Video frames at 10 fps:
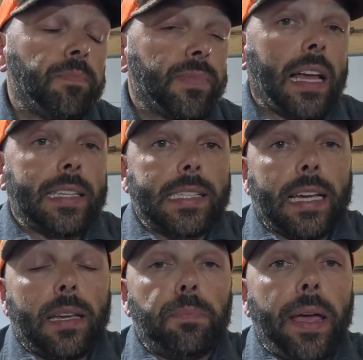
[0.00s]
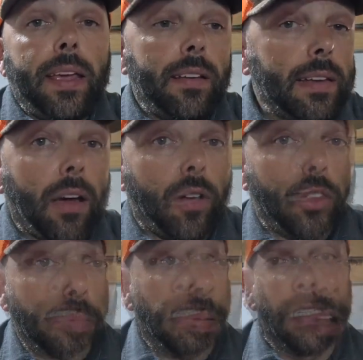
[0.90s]
that second bait down
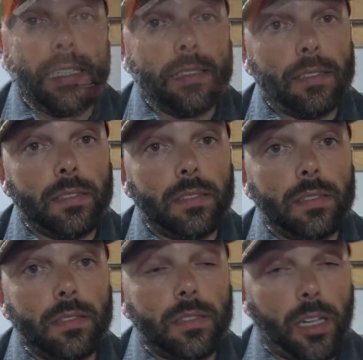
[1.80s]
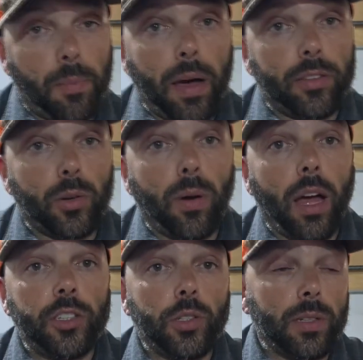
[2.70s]
on the bottom. About the
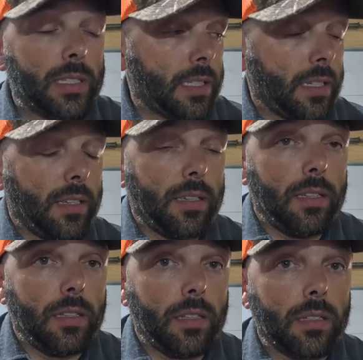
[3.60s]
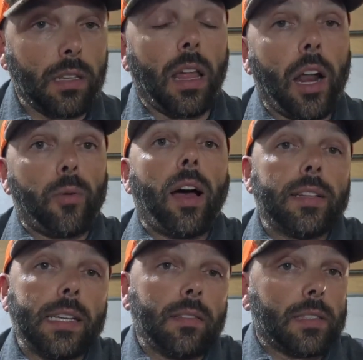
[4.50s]
rod choice. There's a lot of
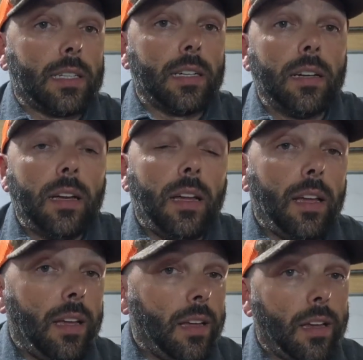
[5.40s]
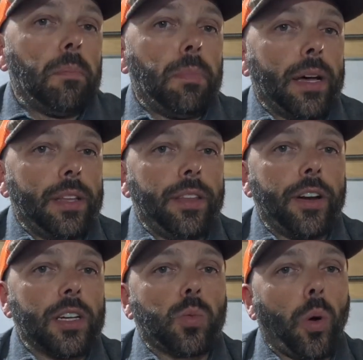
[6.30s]
rods out there, but
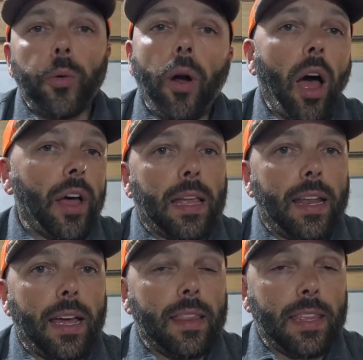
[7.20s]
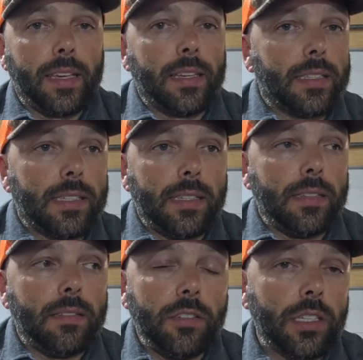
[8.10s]
there is one rod that I think is
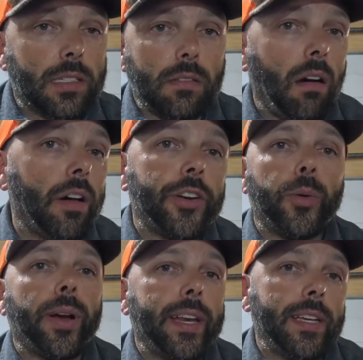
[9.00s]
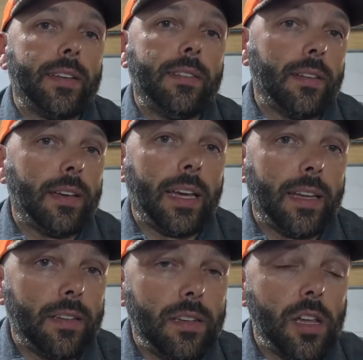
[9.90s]
just underrated
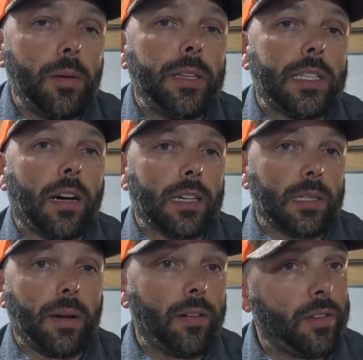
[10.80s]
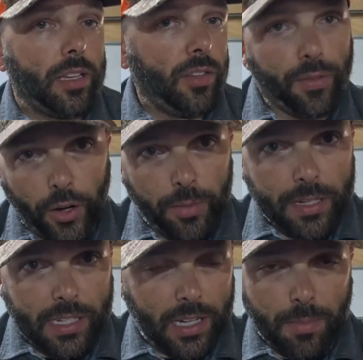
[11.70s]
and nobody talks about, and you've heard
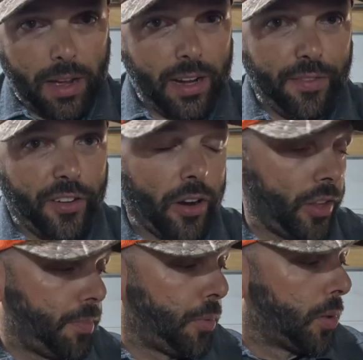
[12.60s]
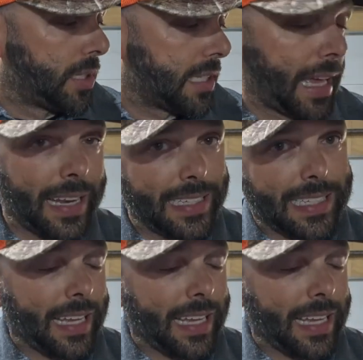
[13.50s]
me talk about it if you're on the boards, and that is the